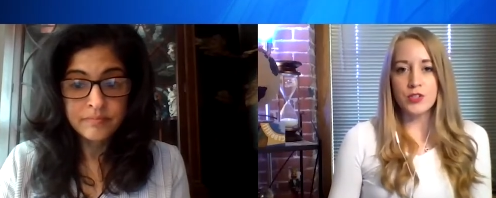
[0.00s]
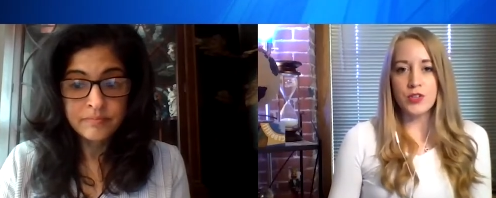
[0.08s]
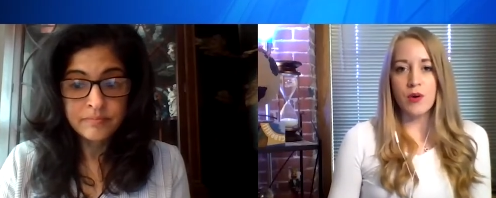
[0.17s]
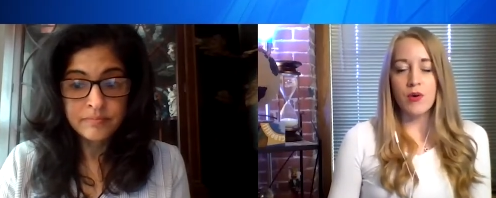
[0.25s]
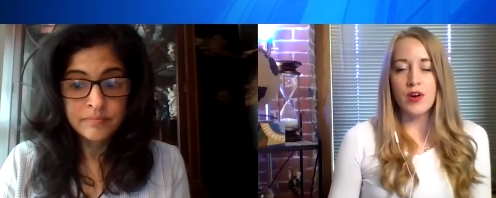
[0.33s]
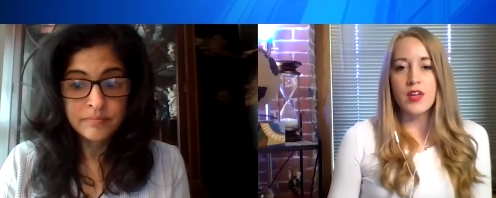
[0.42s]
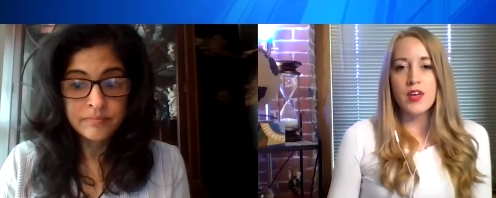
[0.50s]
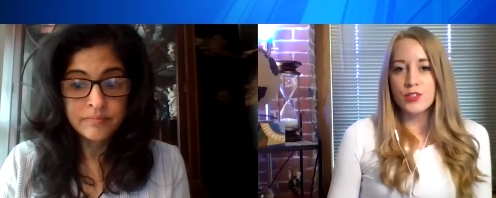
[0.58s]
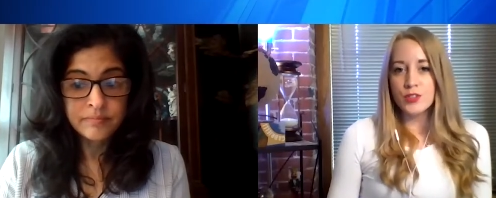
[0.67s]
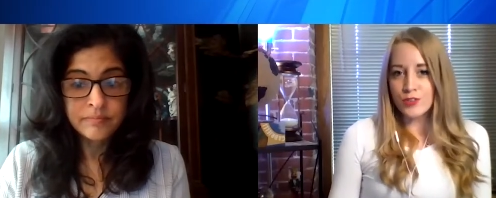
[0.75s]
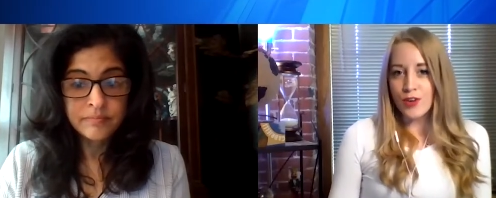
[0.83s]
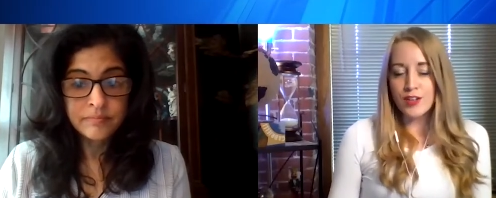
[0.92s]
Speaker 1: So,
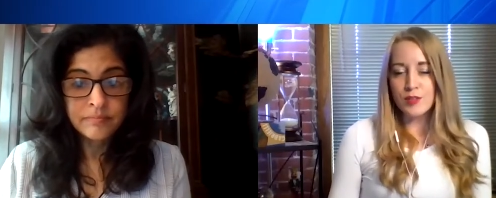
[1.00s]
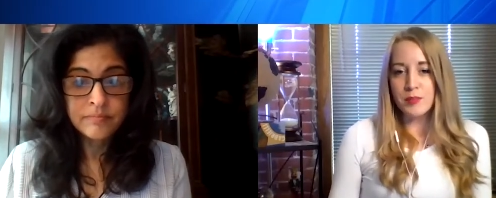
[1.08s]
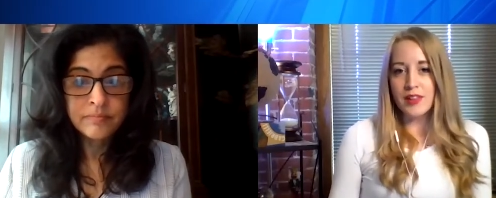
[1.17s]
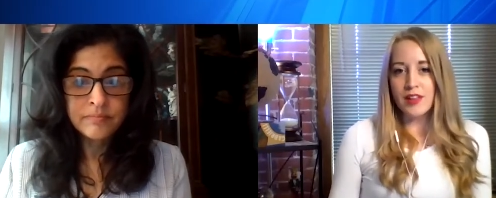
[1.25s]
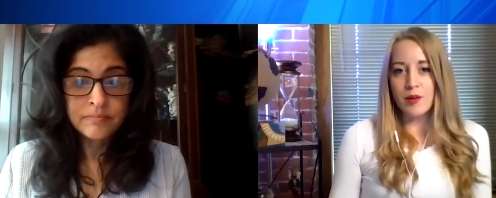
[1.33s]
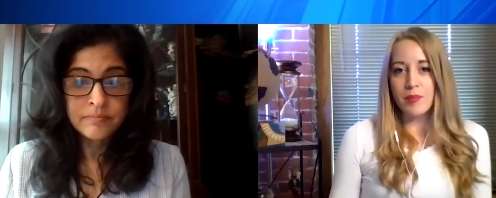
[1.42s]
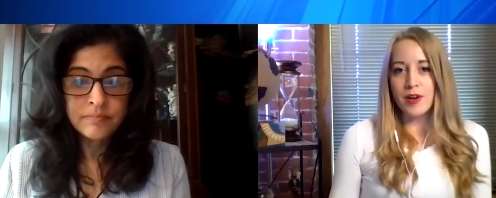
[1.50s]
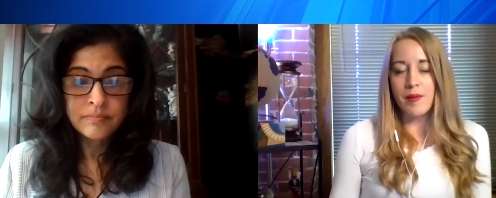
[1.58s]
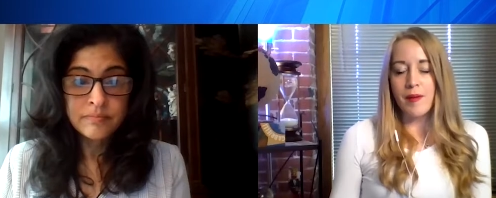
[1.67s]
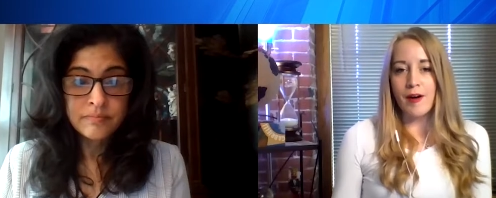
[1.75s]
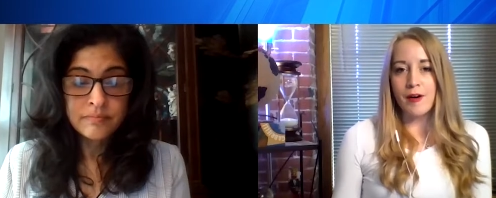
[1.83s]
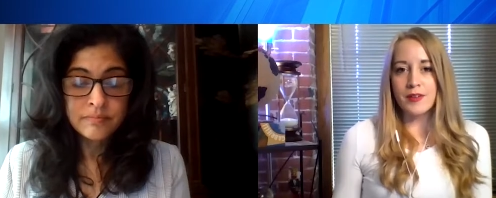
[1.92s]
just talk to me a little bit
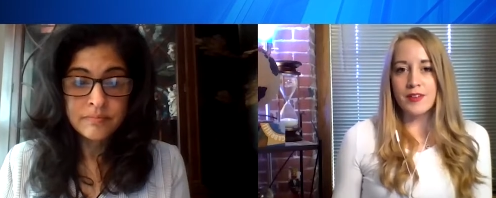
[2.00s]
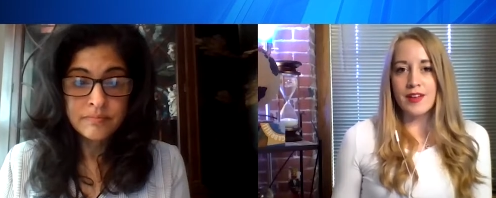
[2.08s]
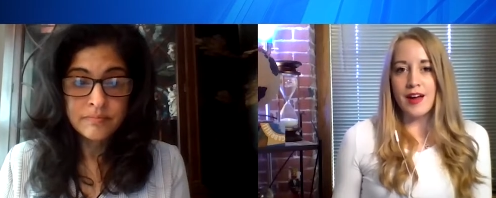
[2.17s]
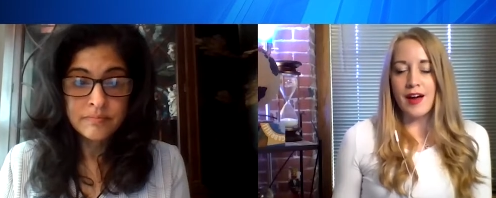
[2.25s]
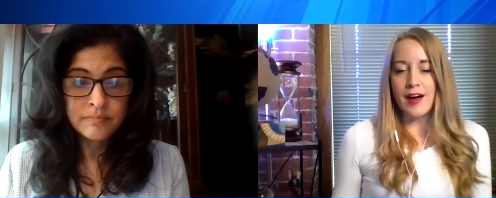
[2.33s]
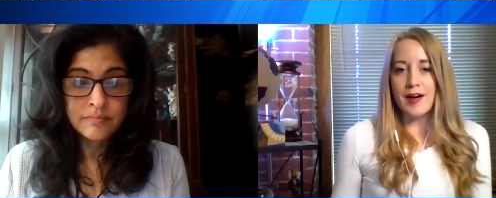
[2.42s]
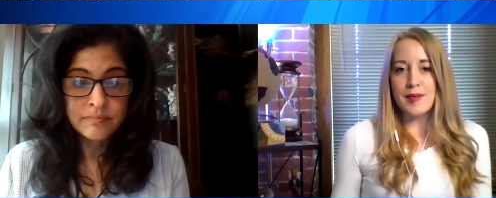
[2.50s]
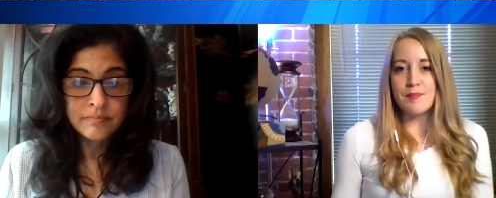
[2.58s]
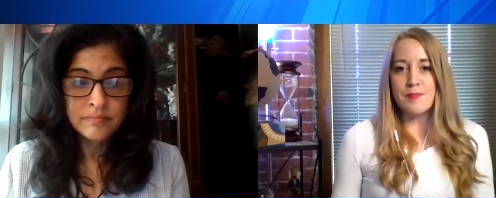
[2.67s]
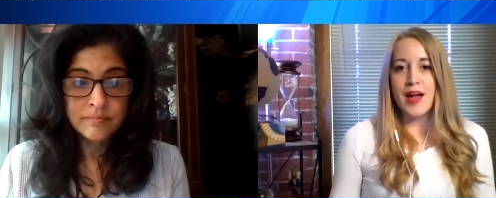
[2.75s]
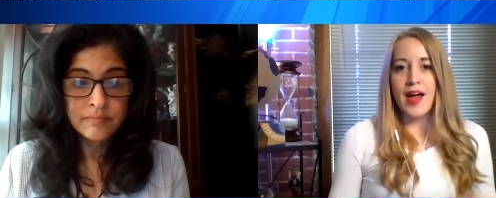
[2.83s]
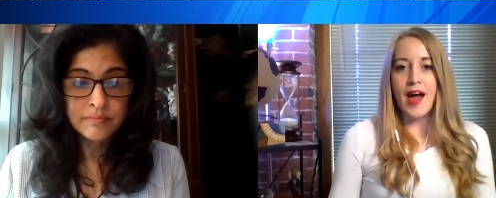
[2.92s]
about
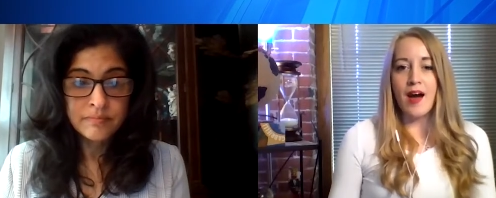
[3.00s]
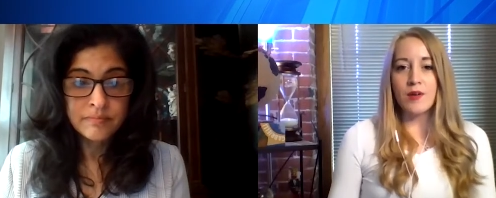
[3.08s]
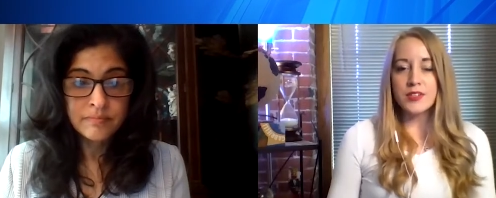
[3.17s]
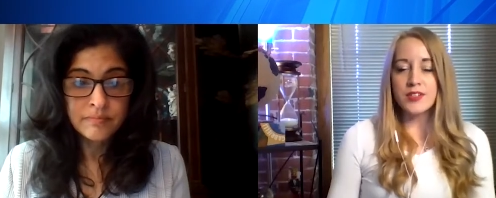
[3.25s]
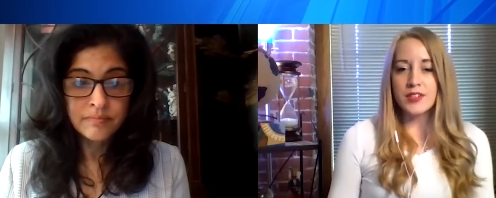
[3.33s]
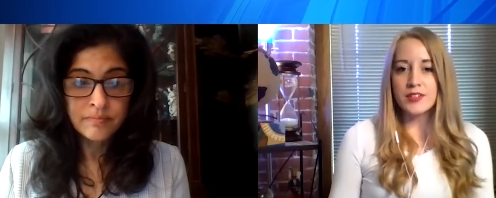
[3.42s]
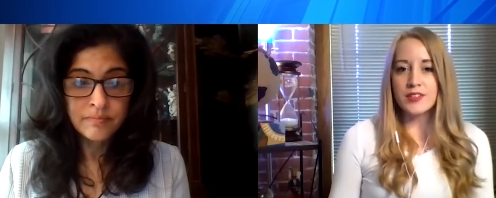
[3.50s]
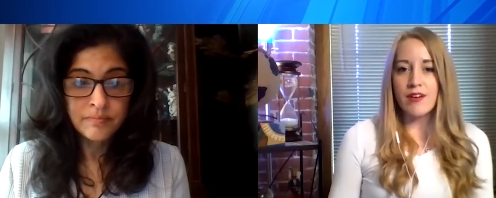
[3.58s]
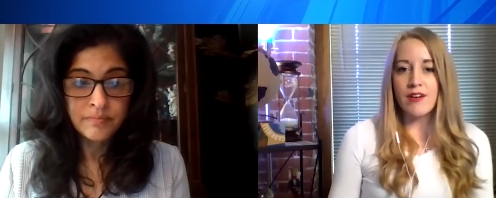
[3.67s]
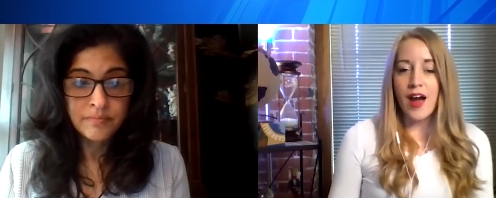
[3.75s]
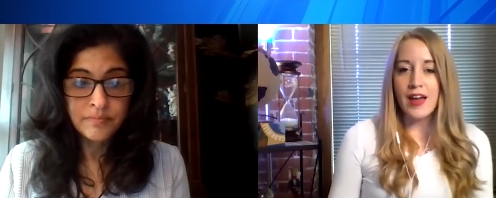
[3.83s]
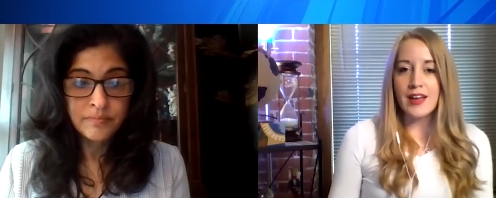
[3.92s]
um, how Skills
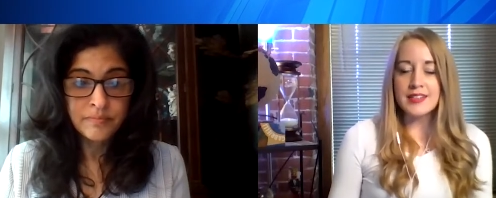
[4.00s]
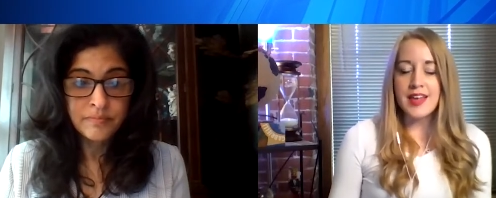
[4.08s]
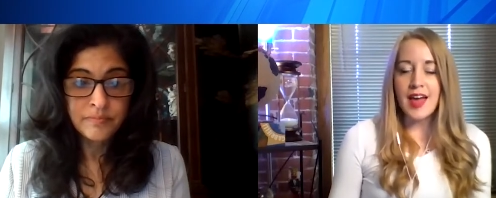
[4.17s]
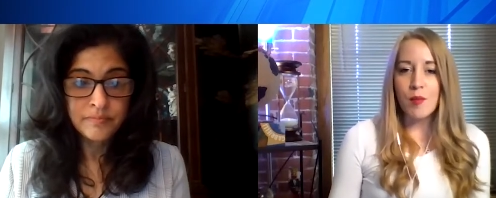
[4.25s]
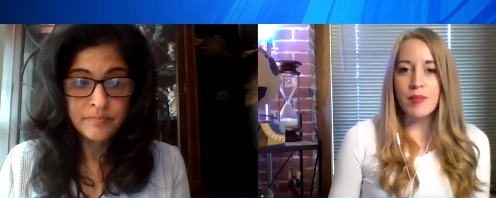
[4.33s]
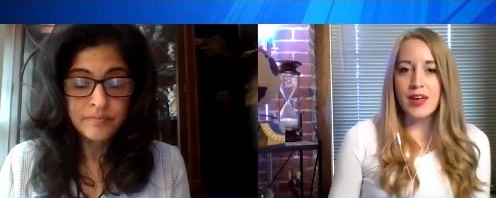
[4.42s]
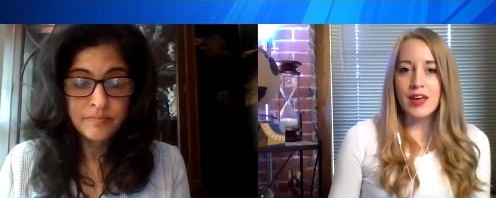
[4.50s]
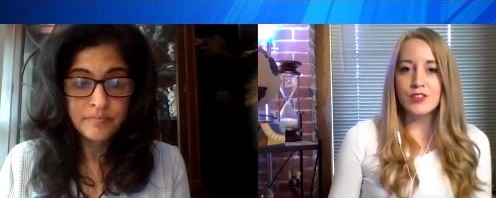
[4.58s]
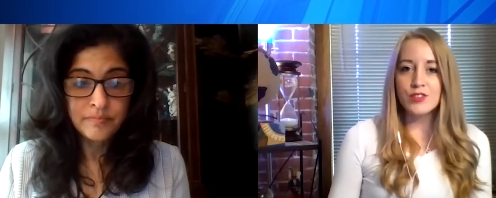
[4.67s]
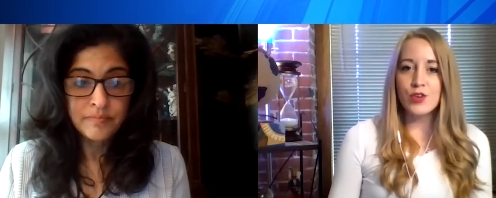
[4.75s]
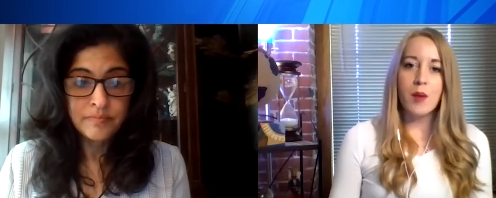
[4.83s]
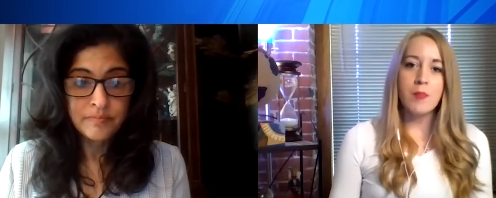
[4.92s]
RI is helping in
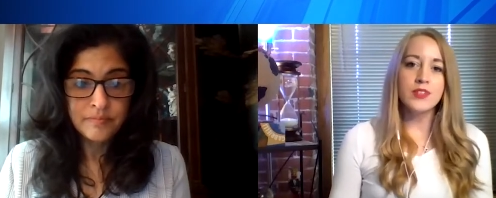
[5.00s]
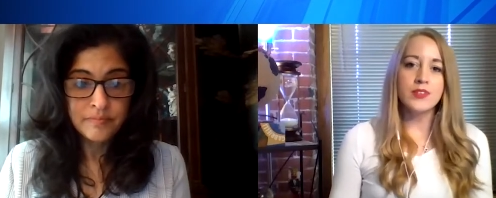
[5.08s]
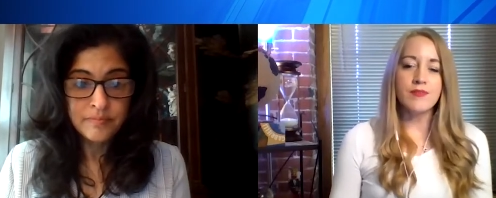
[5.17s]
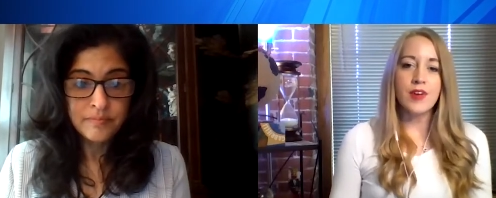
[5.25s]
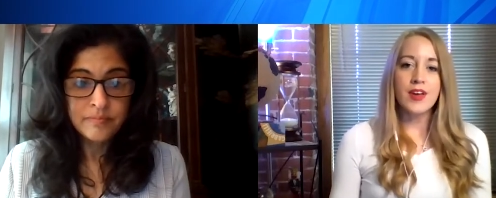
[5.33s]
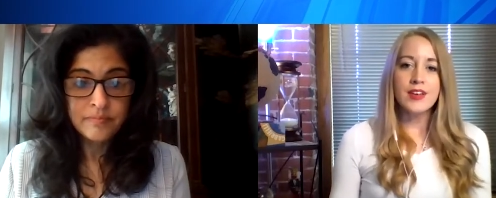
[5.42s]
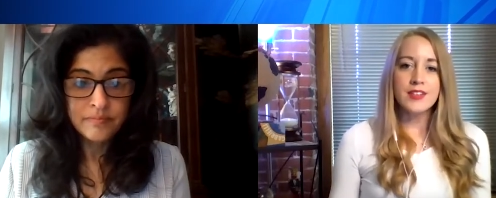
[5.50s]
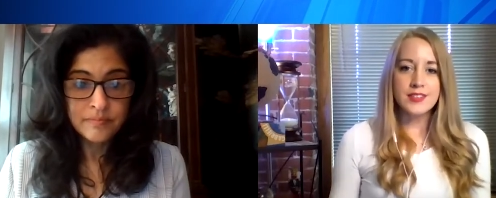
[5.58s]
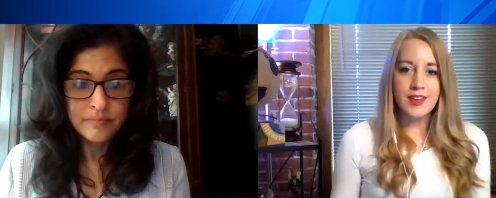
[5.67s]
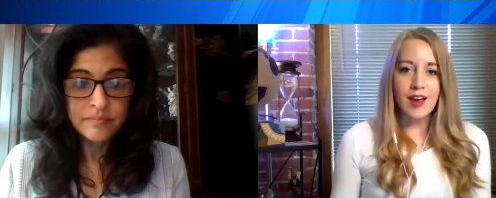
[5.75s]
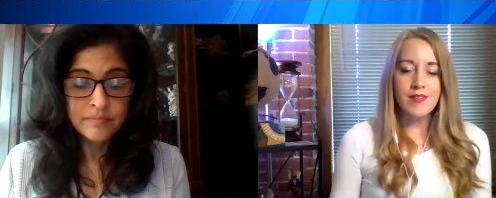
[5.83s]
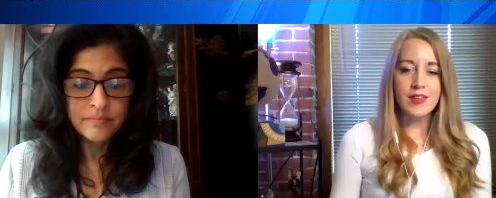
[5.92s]
terms of
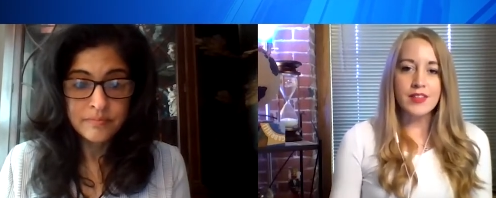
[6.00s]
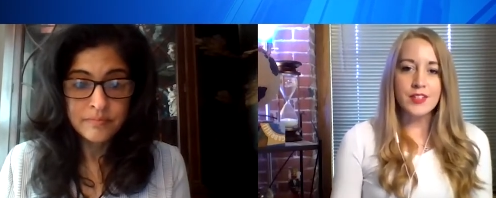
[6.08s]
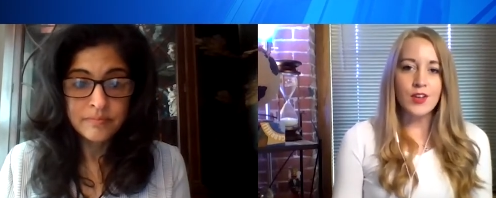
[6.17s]
staffing these